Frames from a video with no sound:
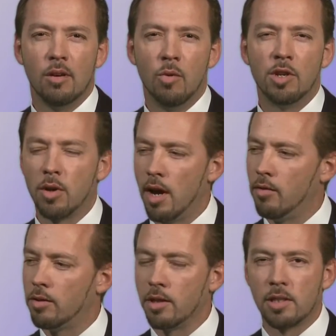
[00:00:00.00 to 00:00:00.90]
We
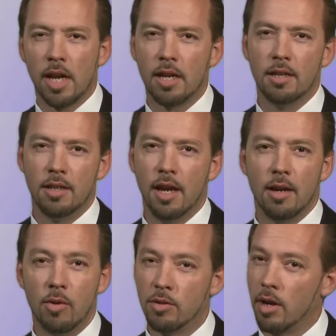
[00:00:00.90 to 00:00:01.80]
traveled the second
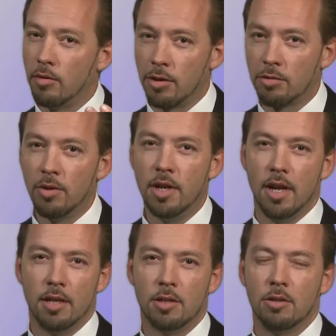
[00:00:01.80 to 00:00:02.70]
day. We traveled 3
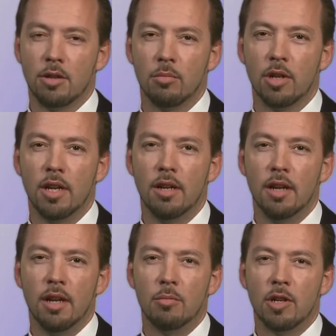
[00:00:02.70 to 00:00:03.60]
days to Germany
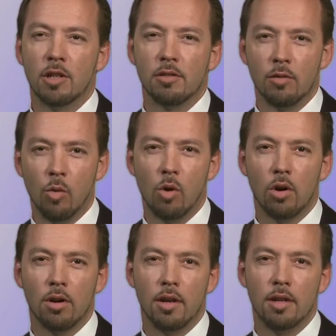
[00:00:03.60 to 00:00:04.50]
because of the
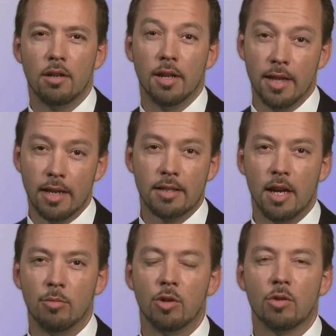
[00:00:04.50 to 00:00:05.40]
war in, at that
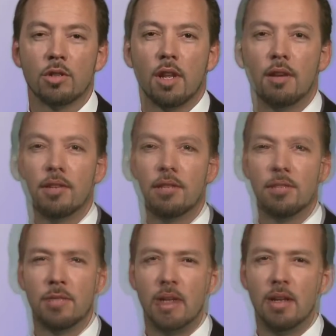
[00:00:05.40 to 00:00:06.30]
time, Yugoslavia.
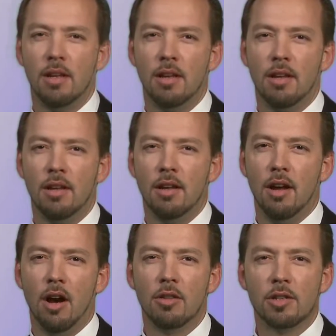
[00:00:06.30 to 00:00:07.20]

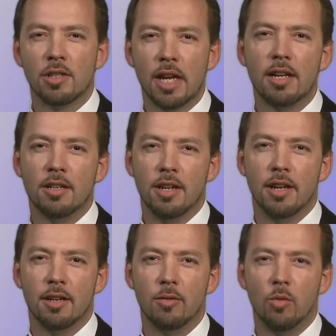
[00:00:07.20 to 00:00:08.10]
On the second
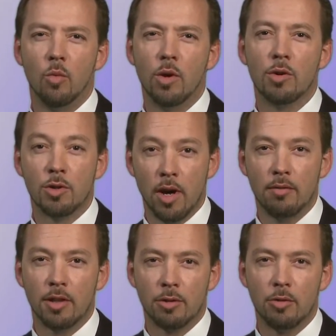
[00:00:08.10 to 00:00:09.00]
day, we were
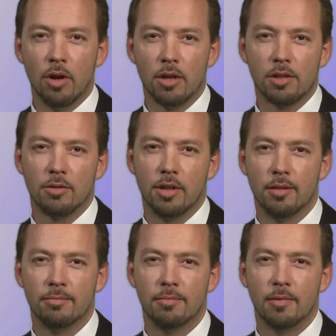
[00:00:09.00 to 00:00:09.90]
traveling through Austria.